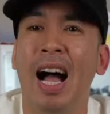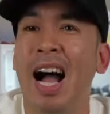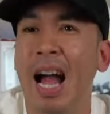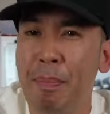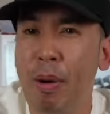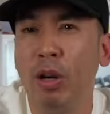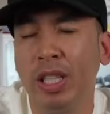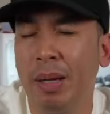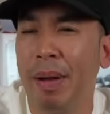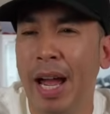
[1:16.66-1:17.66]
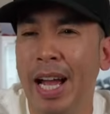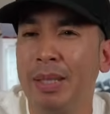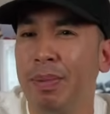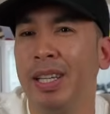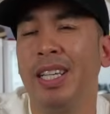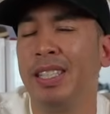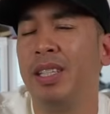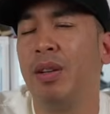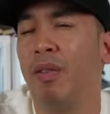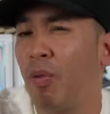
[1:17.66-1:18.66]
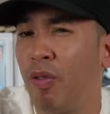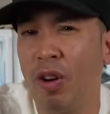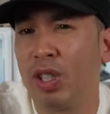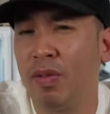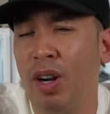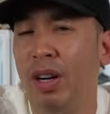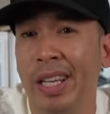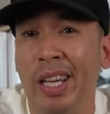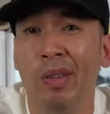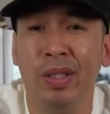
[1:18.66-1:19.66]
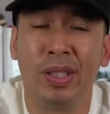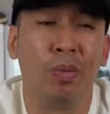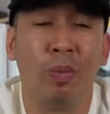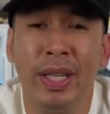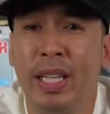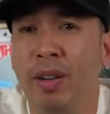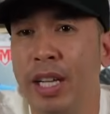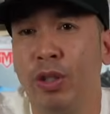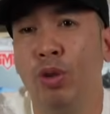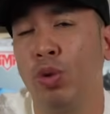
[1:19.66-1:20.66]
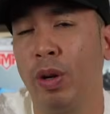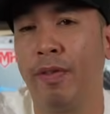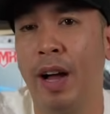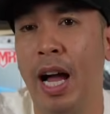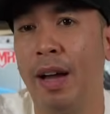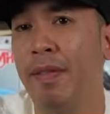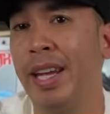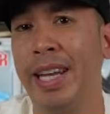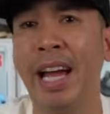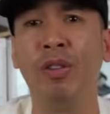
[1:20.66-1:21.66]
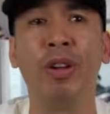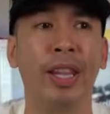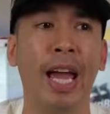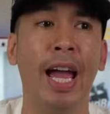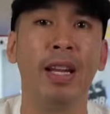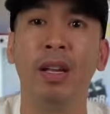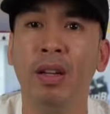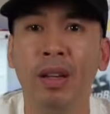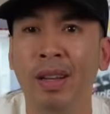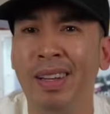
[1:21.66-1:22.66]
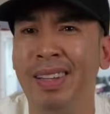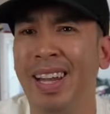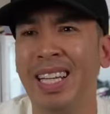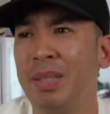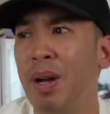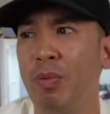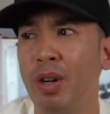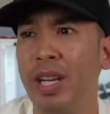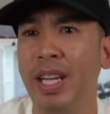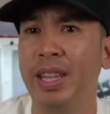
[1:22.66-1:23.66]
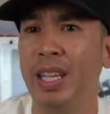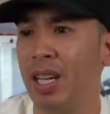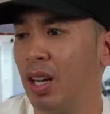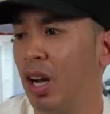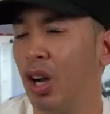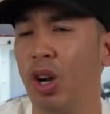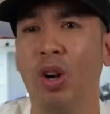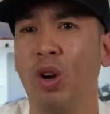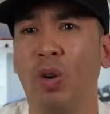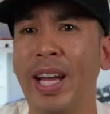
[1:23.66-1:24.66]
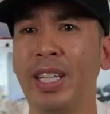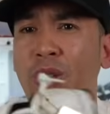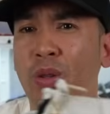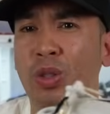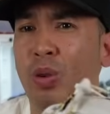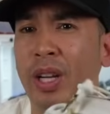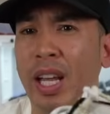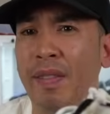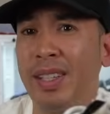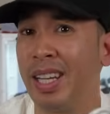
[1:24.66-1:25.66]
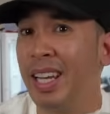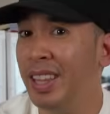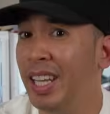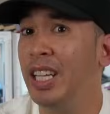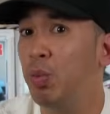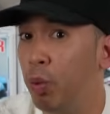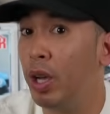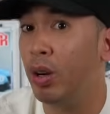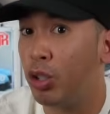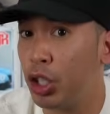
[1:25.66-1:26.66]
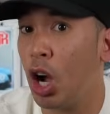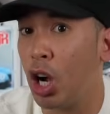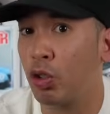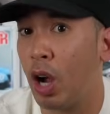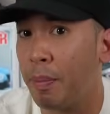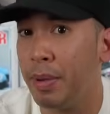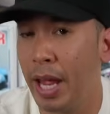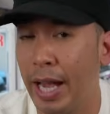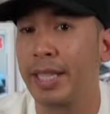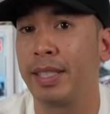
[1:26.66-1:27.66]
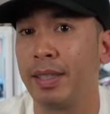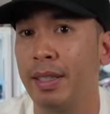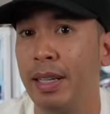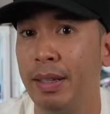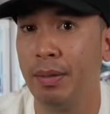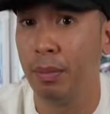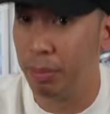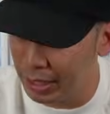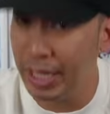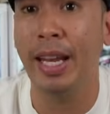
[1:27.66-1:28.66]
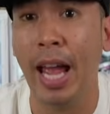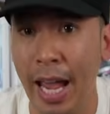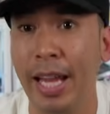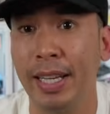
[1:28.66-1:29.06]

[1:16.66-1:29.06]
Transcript: I personally passed because first of all, it was retail at two twenty-five, and not only that. Next month, we're gonna get the Gratitude Jordan elevens, and these will shock drop next. Believe that.